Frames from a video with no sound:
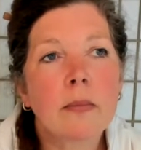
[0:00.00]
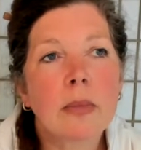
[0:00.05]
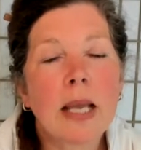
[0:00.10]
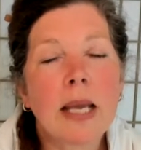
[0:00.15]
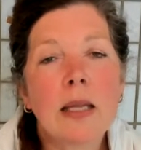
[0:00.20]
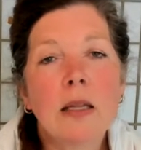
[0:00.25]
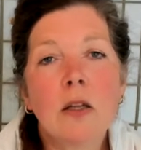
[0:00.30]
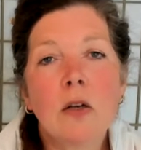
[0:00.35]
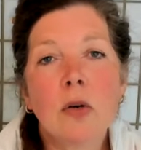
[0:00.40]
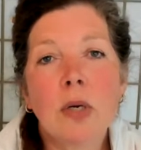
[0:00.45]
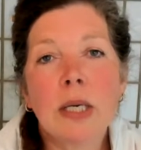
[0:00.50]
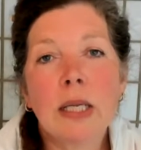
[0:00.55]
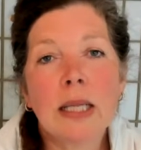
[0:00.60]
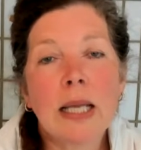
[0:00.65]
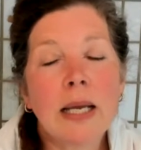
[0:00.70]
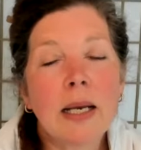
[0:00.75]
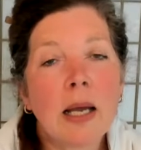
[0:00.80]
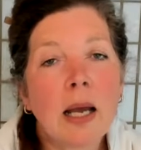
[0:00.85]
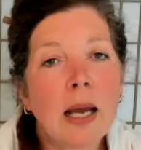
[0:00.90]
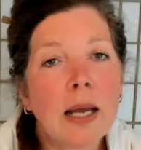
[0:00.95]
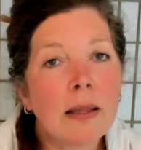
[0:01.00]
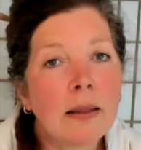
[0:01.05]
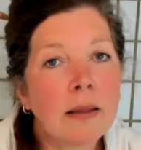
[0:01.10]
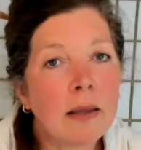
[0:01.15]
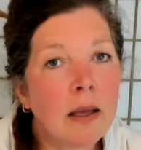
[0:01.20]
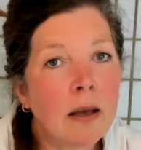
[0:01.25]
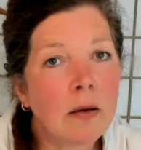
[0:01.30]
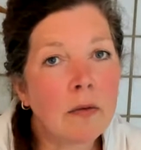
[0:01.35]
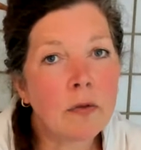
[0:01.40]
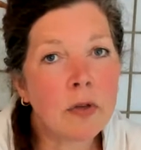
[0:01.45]
Lauren Aletta, I
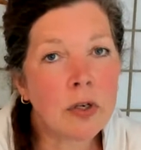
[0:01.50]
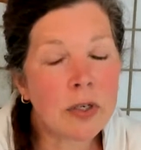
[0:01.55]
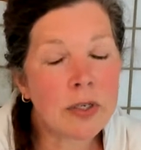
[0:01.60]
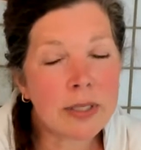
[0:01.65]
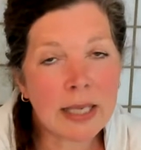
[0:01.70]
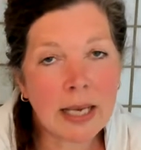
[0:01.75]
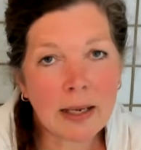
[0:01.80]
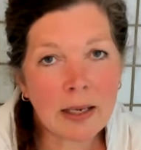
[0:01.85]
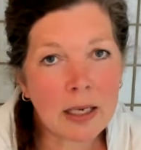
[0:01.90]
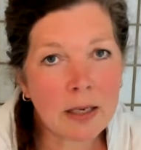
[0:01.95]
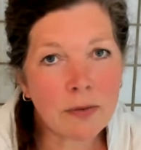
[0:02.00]
love your deck.